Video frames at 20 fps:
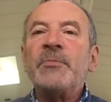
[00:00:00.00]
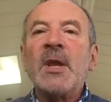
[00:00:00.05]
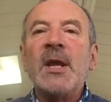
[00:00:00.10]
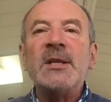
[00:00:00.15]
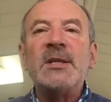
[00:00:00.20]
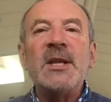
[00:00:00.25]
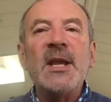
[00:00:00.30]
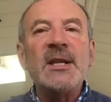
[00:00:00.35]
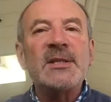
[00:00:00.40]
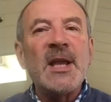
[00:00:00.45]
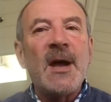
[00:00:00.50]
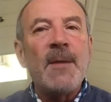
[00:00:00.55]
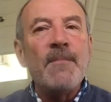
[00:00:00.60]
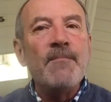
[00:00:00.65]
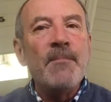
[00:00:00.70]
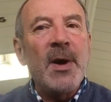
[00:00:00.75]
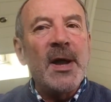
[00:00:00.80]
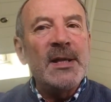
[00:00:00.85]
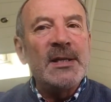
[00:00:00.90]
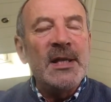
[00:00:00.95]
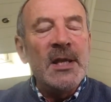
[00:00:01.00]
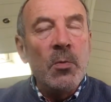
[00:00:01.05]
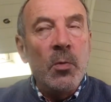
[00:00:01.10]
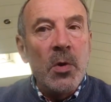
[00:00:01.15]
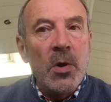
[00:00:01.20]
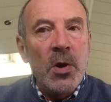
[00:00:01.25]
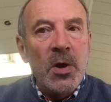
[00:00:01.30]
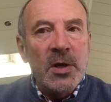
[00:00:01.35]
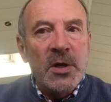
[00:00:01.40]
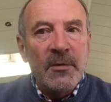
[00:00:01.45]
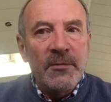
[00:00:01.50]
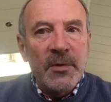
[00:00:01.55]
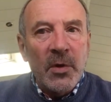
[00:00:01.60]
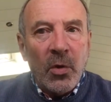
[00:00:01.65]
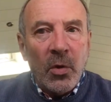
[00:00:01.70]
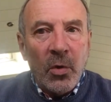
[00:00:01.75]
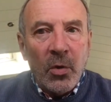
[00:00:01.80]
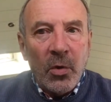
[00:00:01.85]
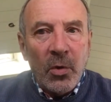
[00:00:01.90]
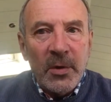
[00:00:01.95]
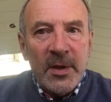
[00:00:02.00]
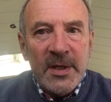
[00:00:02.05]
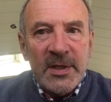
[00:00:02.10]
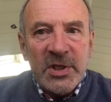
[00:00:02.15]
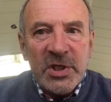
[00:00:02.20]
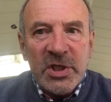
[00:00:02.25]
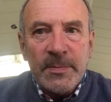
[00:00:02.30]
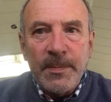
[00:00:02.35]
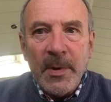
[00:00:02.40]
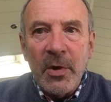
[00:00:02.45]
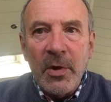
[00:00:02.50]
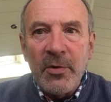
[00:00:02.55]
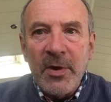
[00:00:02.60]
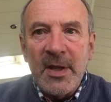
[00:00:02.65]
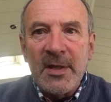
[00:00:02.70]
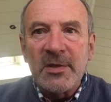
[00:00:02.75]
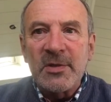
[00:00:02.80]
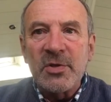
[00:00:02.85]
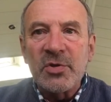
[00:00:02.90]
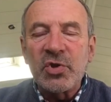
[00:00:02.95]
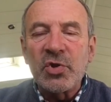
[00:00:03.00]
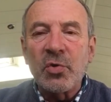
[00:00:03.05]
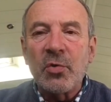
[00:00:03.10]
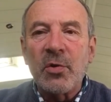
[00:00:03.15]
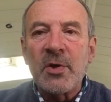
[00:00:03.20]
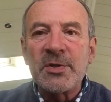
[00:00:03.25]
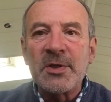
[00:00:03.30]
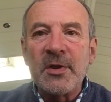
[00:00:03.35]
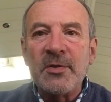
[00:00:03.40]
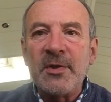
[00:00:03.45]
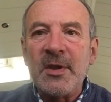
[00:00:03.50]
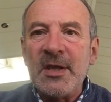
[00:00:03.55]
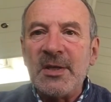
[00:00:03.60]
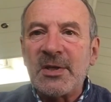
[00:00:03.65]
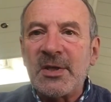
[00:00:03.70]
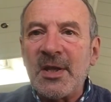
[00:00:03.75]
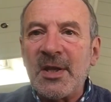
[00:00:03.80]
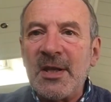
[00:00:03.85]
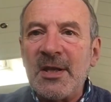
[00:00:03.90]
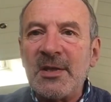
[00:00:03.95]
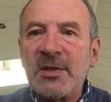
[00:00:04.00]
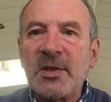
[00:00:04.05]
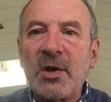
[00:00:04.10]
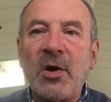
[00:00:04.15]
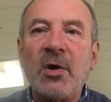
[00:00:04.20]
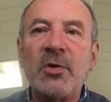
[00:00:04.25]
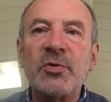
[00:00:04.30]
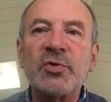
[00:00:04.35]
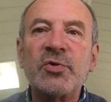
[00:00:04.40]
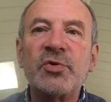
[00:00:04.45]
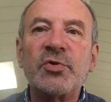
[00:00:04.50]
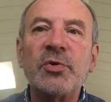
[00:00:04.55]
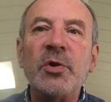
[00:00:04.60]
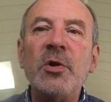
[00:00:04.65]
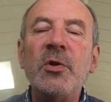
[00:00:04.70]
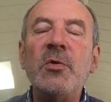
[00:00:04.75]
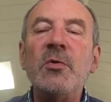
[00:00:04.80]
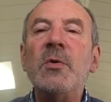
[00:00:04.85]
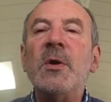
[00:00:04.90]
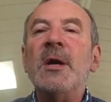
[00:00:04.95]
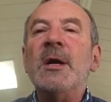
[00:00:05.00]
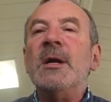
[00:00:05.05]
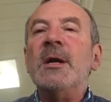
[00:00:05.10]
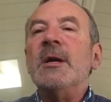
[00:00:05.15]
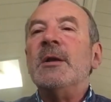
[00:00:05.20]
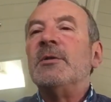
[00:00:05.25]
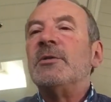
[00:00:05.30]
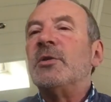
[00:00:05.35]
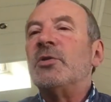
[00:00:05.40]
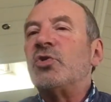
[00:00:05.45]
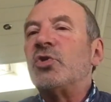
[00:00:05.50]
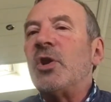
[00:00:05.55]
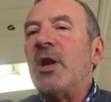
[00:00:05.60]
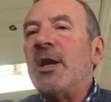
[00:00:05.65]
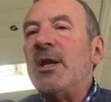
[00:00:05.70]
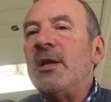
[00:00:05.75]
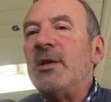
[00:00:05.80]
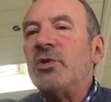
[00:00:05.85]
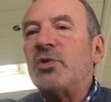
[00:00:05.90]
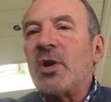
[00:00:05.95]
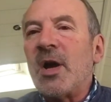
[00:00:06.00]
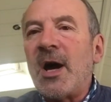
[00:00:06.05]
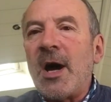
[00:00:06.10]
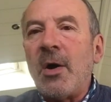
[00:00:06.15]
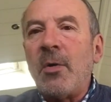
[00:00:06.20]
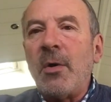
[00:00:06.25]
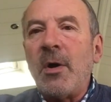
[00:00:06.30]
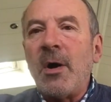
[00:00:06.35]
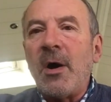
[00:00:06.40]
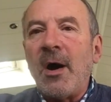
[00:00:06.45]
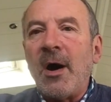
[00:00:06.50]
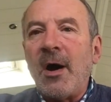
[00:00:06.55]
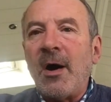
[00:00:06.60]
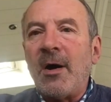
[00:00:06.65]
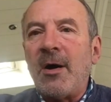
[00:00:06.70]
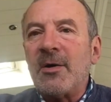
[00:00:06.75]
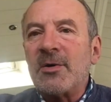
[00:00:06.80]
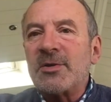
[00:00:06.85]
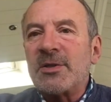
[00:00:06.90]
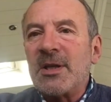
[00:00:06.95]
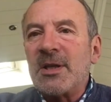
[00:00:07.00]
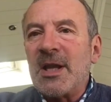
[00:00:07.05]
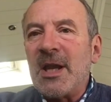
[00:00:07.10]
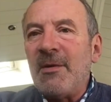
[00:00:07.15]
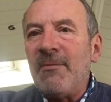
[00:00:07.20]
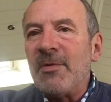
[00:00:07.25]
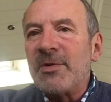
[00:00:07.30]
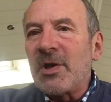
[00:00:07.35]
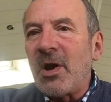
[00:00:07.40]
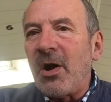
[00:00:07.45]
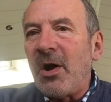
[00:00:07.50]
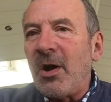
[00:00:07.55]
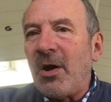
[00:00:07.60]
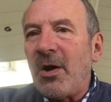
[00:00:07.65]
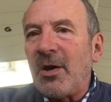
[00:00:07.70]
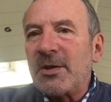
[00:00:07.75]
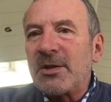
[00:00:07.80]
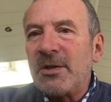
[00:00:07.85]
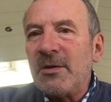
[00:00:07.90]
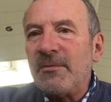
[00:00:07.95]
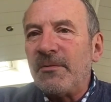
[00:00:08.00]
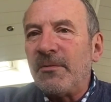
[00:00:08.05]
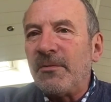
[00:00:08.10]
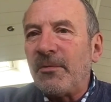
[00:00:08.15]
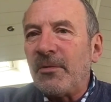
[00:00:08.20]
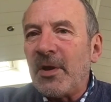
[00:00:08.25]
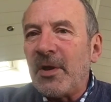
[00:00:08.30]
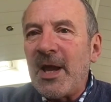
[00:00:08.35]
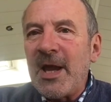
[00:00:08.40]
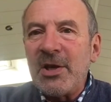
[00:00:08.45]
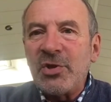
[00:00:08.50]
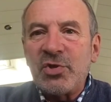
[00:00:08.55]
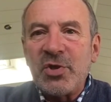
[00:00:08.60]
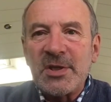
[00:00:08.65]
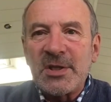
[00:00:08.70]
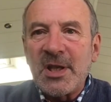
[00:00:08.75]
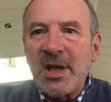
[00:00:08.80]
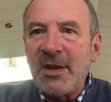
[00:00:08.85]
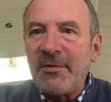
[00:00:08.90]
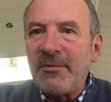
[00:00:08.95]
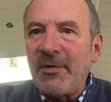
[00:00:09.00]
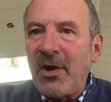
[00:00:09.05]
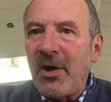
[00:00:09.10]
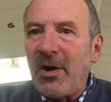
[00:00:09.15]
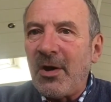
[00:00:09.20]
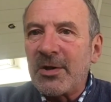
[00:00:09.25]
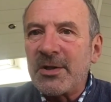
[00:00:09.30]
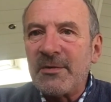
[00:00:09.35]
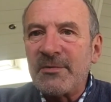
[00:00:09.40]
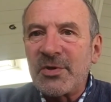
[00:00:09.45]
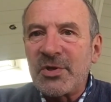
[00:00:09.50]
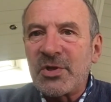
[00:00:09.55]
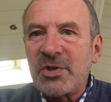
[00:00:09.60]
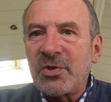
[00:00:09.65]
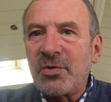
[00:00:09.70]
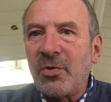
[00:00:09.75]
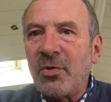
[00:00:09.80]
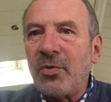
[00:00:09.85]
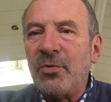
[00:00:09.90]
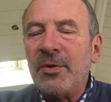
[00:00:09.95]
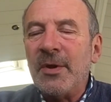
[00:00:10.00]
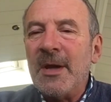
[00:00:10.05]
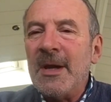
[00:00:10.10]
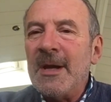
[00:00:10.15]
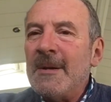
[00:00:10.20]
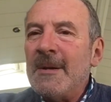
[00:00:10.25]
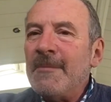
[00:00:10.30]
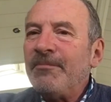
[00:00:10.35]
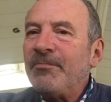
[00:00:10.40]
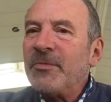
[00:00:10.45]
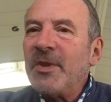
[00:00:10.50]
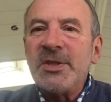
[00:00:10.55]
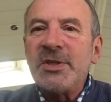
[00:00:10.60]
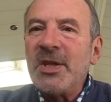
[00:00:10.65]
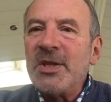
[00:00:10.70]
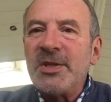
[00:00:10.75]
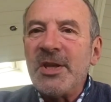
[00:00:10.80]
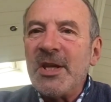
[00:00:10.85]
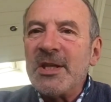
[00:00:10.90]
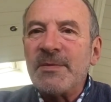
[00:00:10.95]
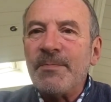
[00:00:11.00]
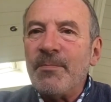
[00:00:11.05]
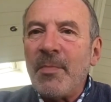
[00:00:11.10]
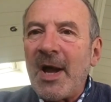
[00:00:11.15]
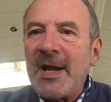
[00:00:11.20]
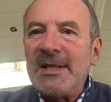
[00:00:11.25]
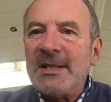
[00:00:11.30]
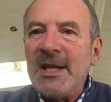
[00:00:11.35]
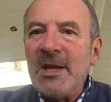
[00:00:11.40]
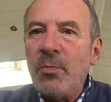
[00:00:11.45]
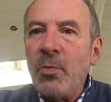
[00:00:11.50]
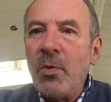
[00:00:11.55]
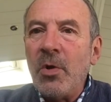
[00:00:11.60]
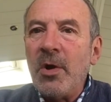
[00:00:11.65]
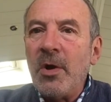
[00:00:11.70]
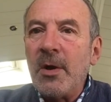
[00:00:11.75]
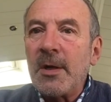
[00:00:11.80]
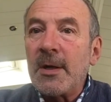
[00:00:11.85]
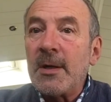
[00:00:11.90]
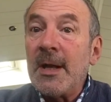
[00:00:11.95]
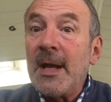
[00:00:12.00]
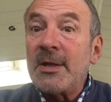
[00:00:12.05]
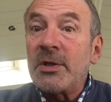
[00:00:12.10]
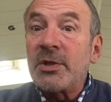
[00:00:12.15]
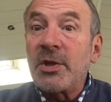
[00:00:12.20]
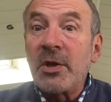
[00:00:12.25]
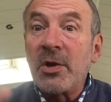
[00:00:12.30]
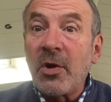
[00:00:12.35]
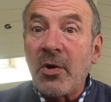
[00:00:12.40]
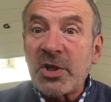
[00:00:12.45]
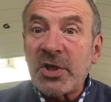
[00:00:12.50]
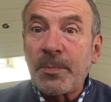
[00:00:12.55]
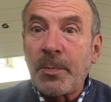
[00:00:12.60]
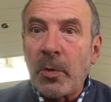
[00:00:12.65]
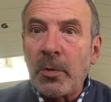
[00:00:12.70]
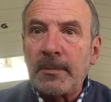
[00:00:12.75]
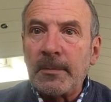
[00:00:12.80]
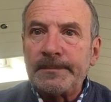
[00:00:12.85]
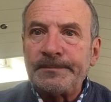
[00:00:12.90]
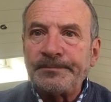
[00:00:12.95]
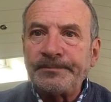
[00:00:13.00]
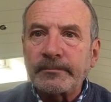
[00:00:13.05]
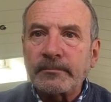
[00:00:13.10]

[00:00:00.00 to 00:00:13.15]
It takes that mighty work of the Holy Spirit to show us that these things are true, to change our hearts, to give us a heart of flesh instead of a heart of stone. This is his mighty work. It's the gospel.